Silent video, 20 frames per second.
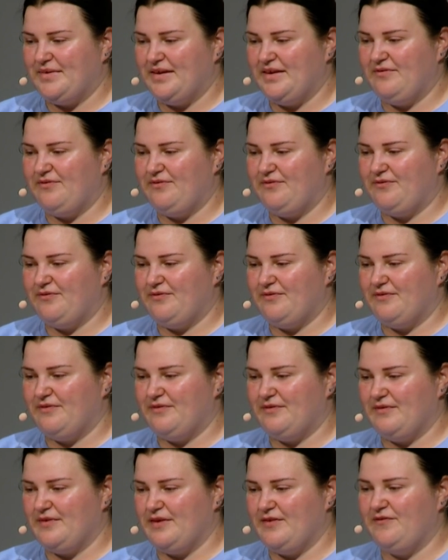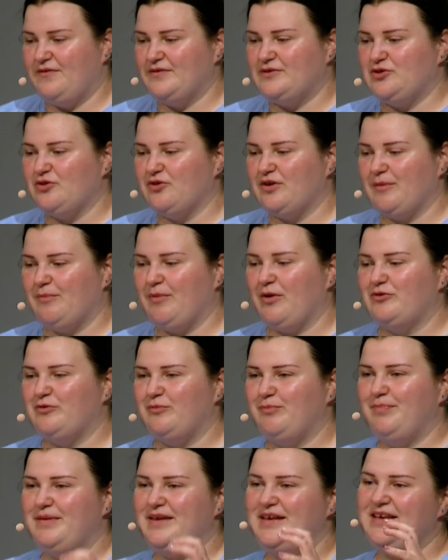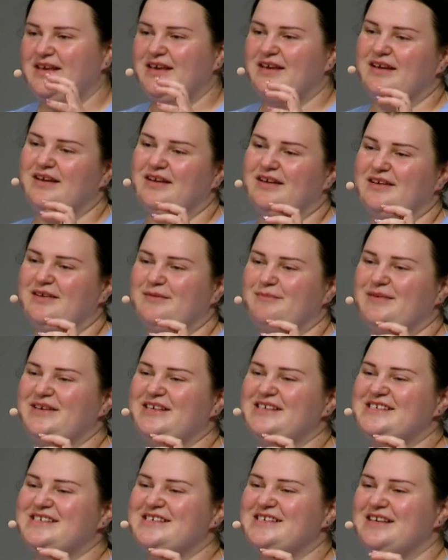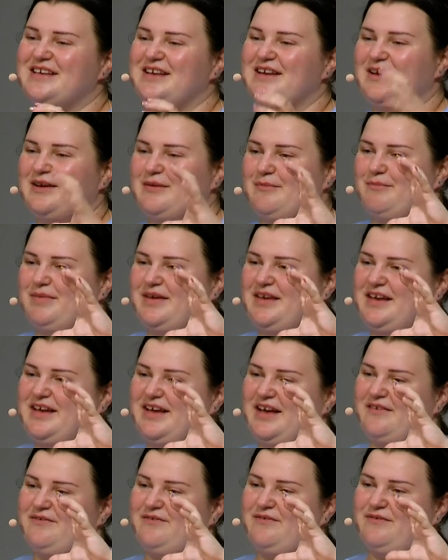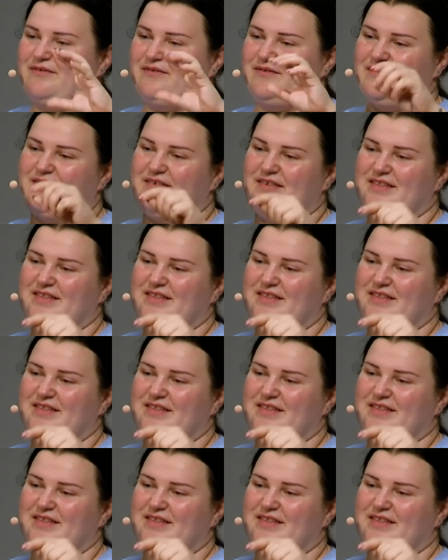if, if we talk about bee, bees, bee have